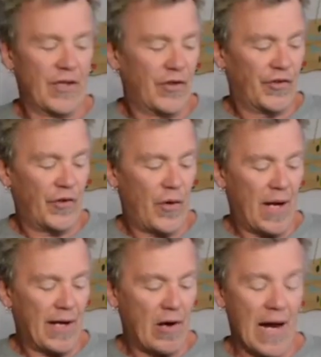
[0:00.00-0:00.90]
So
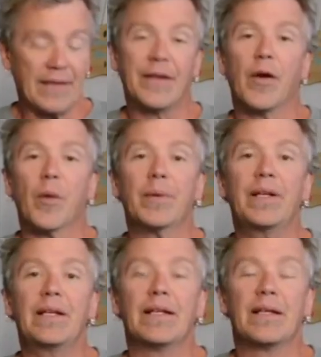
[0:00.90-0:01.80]
I cracked it
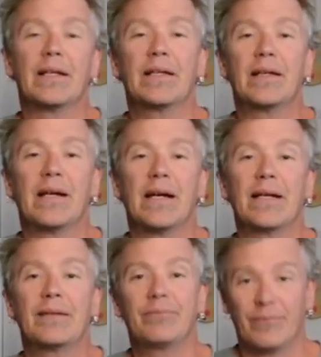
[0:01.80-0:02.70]
open and
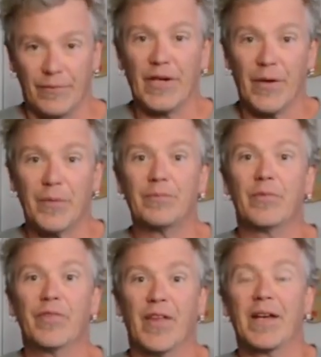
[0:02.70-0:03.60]
I,
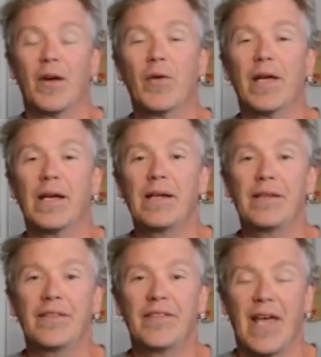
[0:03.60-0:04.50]
was like, okay,
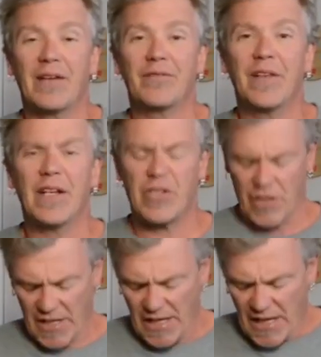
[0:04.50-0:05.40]
it's a satin
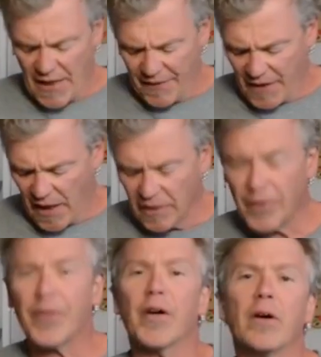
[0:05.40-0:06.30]
finish. The
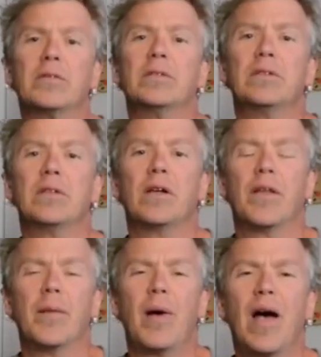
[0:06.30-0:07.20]
color, though,
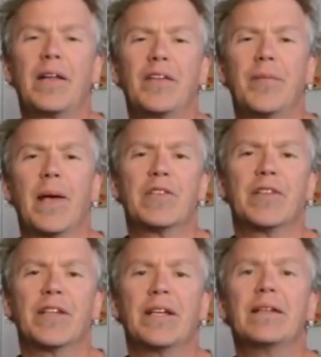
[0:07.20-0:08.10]
on the body
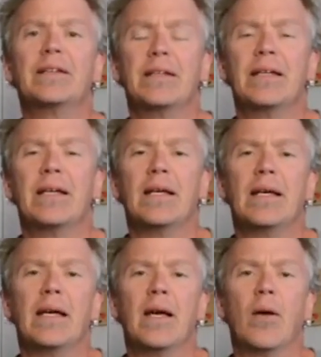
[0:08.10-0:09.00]
especially,
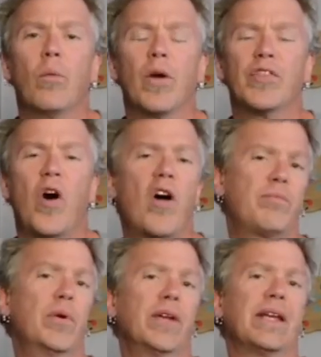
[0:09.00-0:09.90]
was
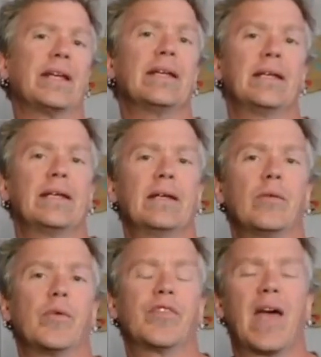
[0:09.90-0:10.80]
off-putting.
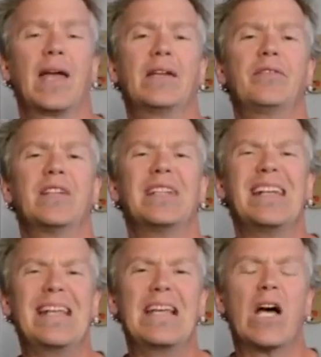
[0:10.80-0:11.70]
It was kind of a
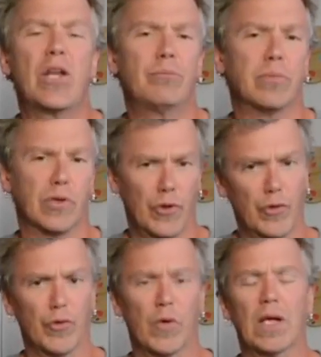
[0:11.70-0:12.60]
neon
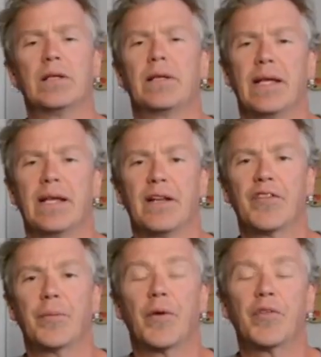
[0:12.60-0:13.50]
blue, and it's
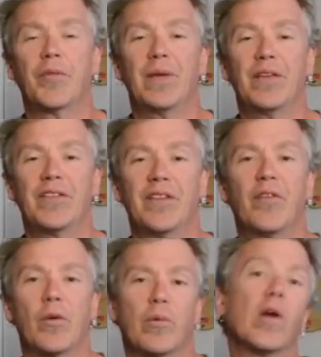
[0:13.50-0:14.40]
supposed to be
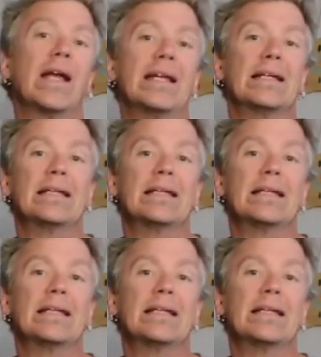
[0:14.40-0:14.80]
seafoam green.